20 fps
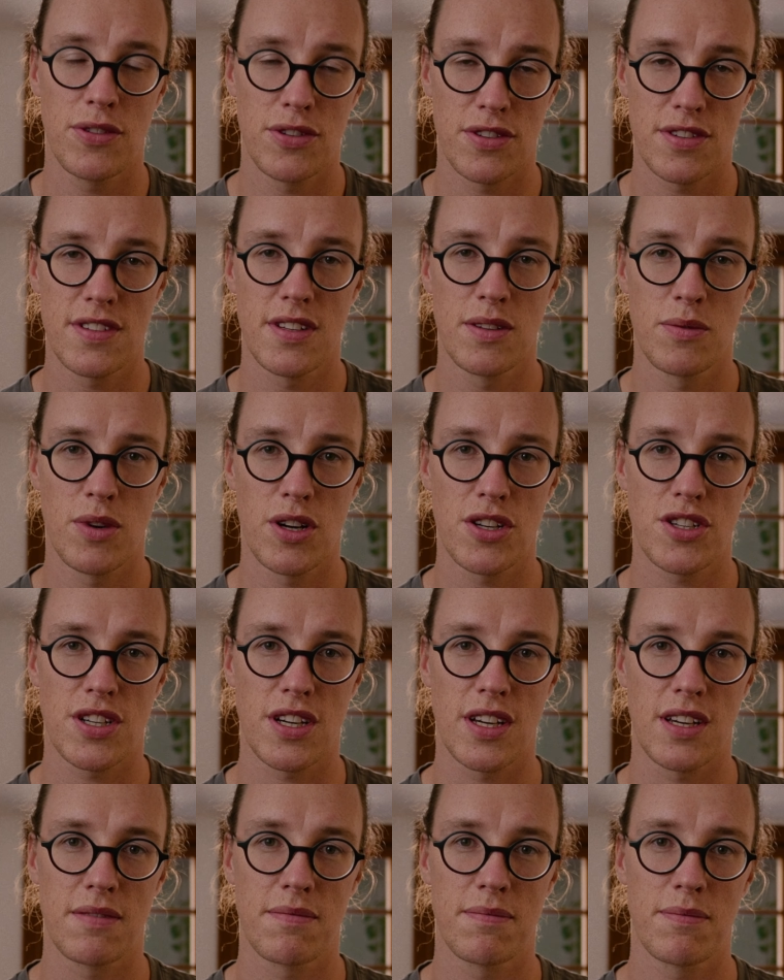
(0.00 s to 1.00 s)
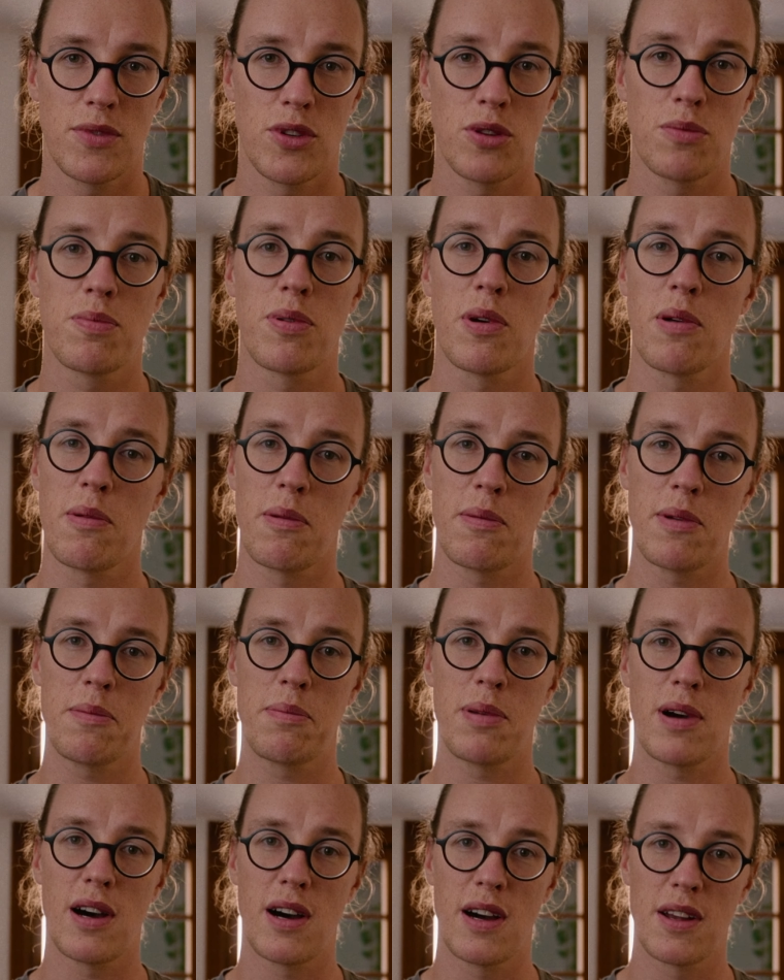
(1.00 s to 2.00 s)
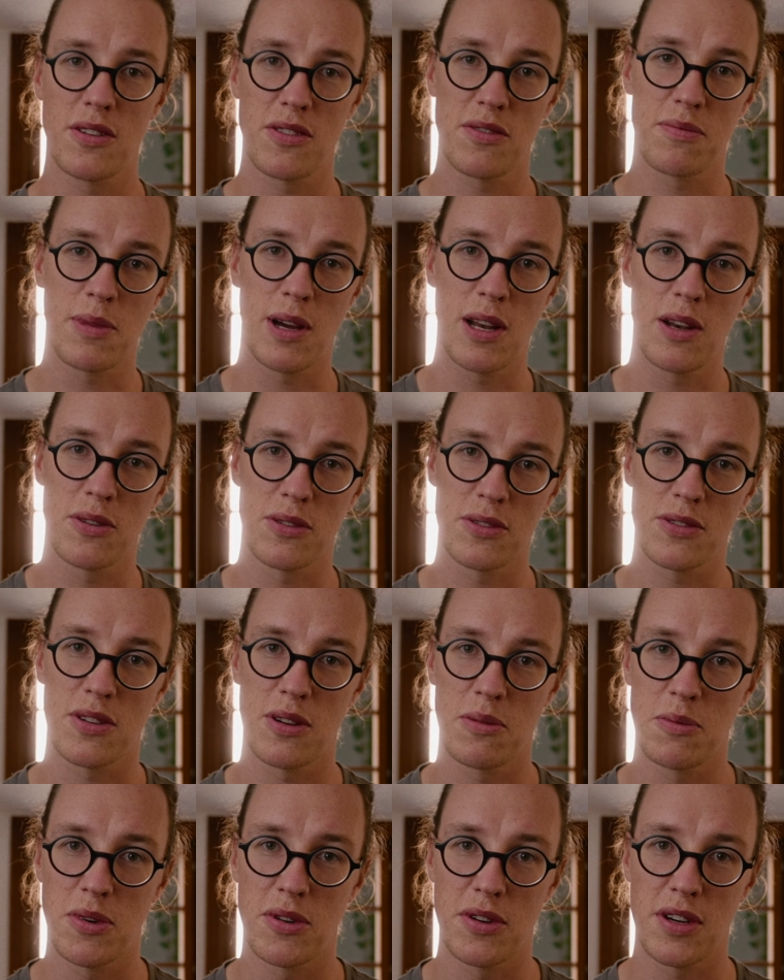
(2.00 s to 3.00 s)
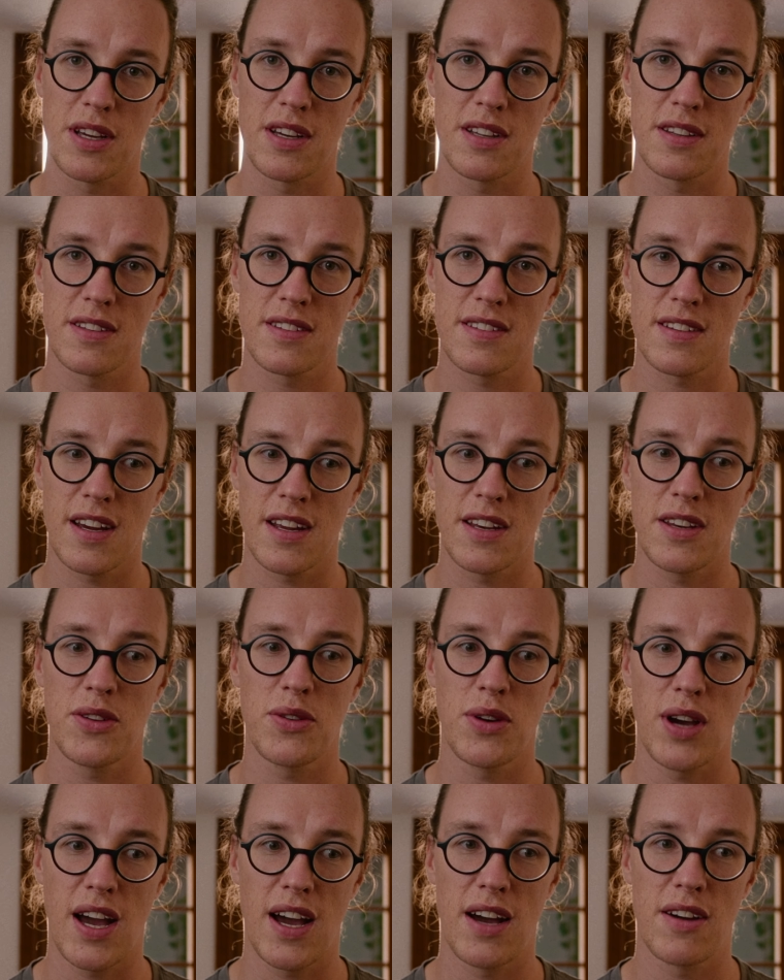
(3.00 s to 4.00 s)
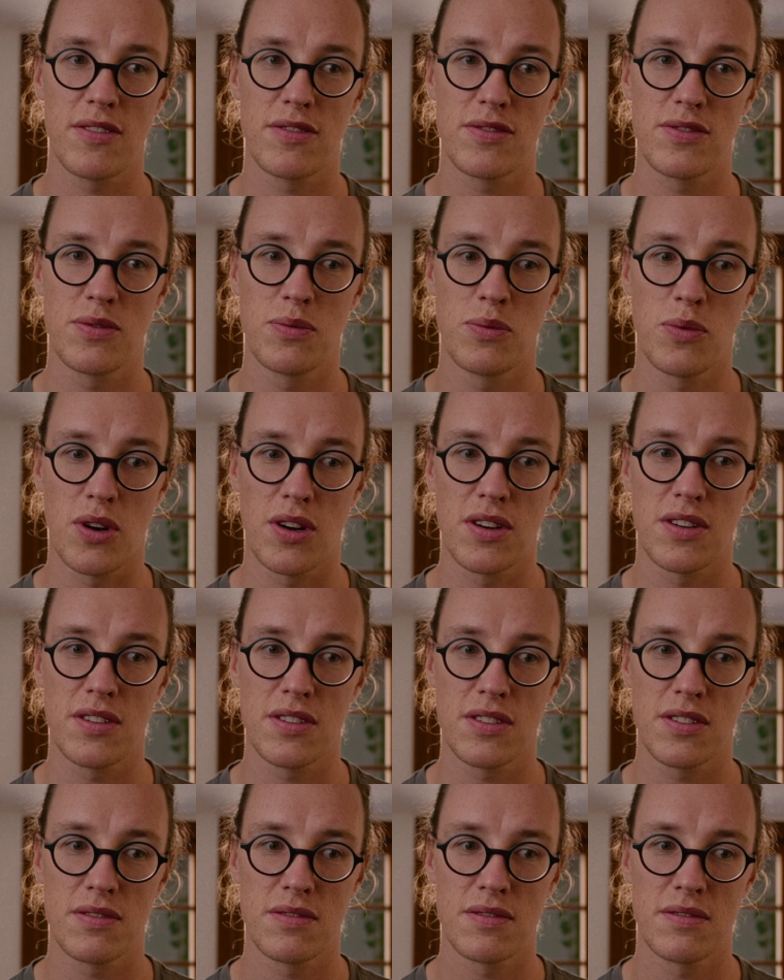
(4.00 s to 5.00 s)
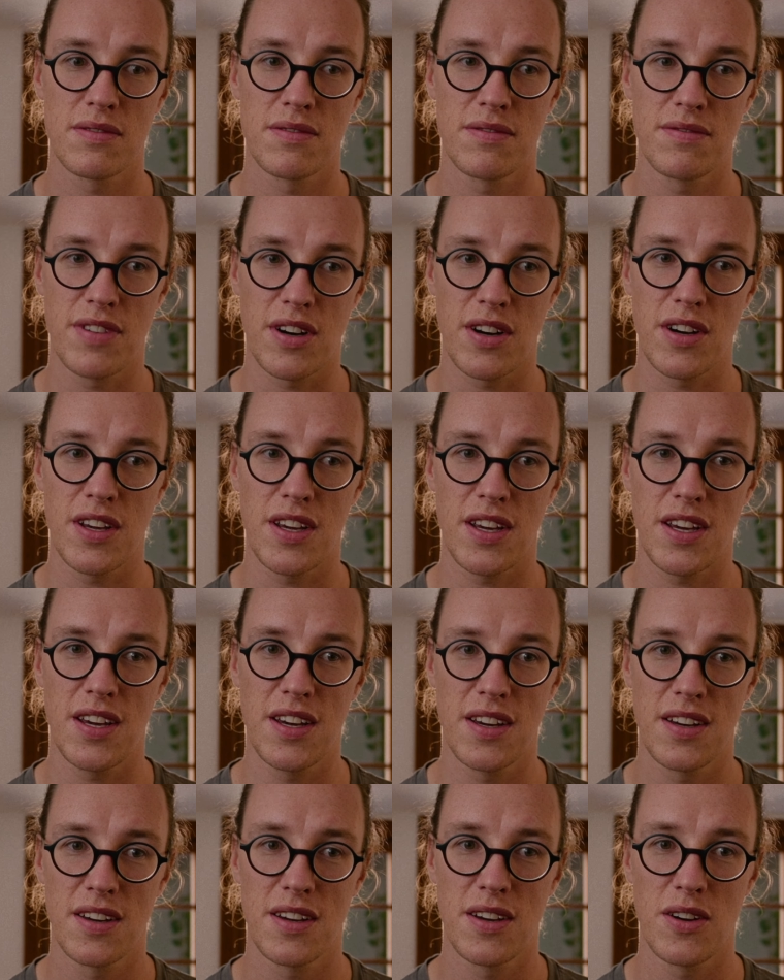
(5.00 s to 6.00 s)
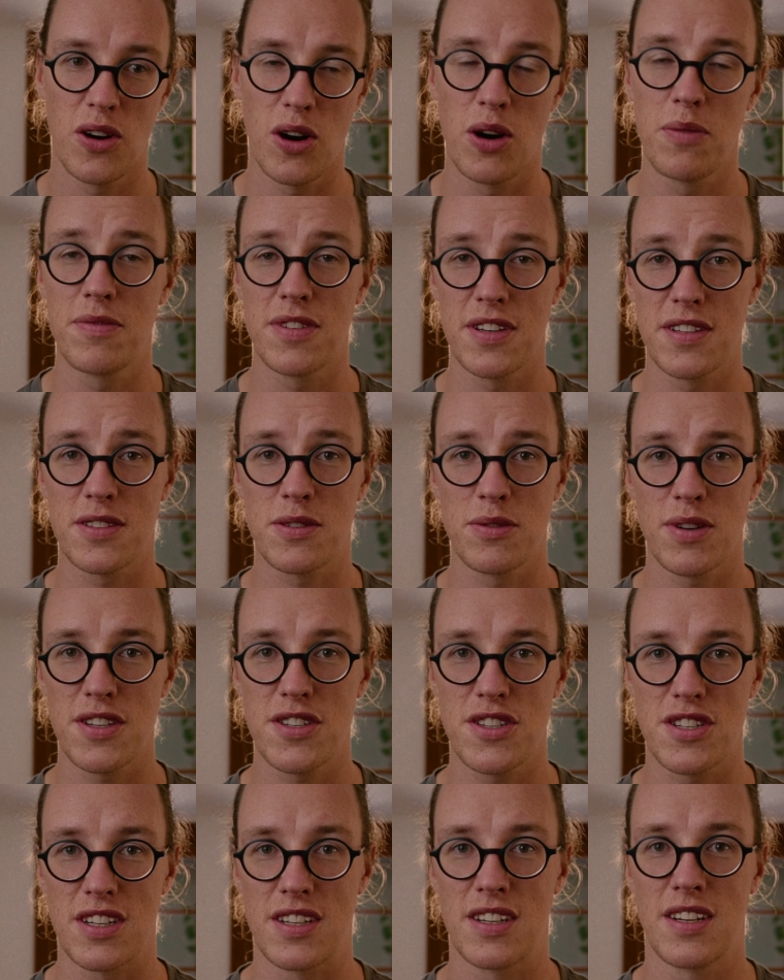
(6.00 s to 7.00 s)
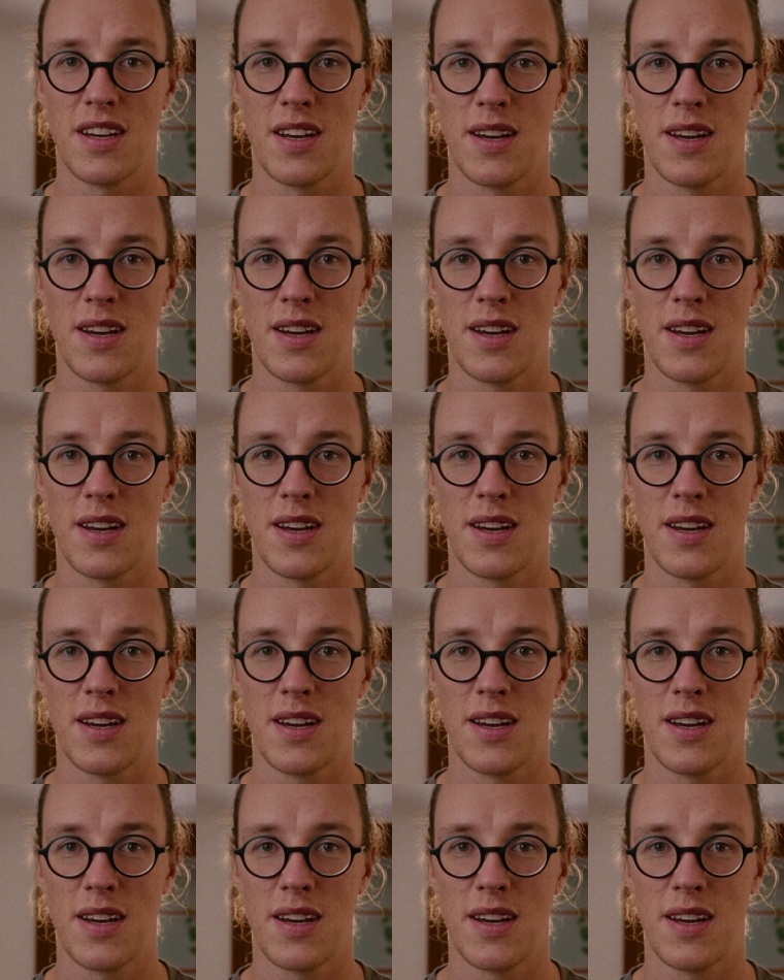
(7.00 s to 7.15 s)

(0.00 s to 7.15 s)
you're still watching, you're probably part of my long-term audience and you have one very obvious question.